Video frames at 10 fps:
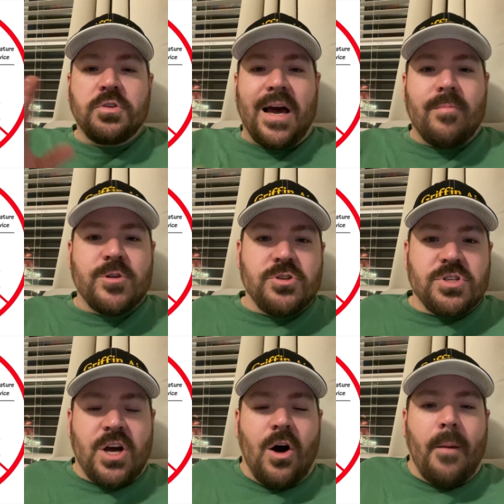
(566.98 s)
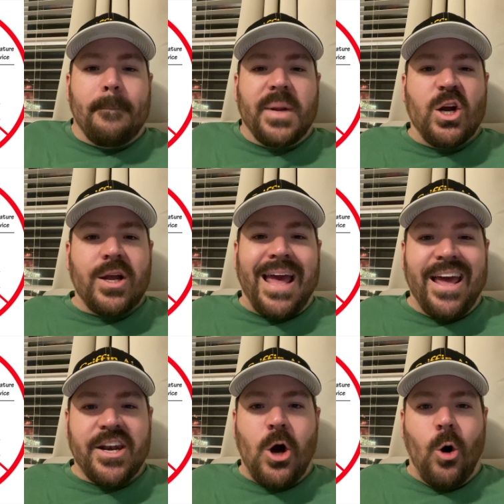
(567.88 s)
timers used to call it beer
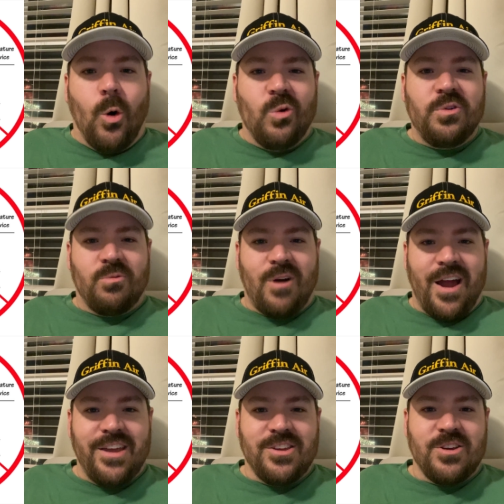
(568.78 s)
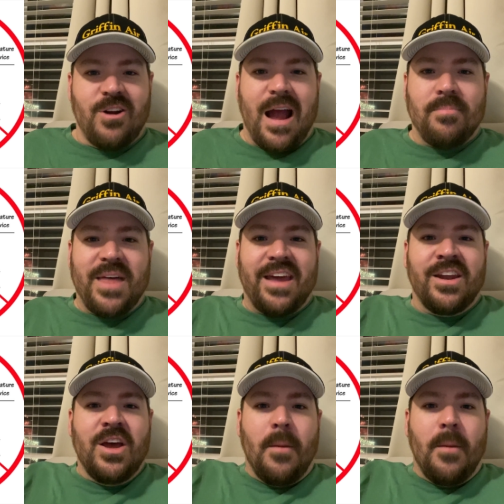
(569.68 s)
can cold, right? You grab that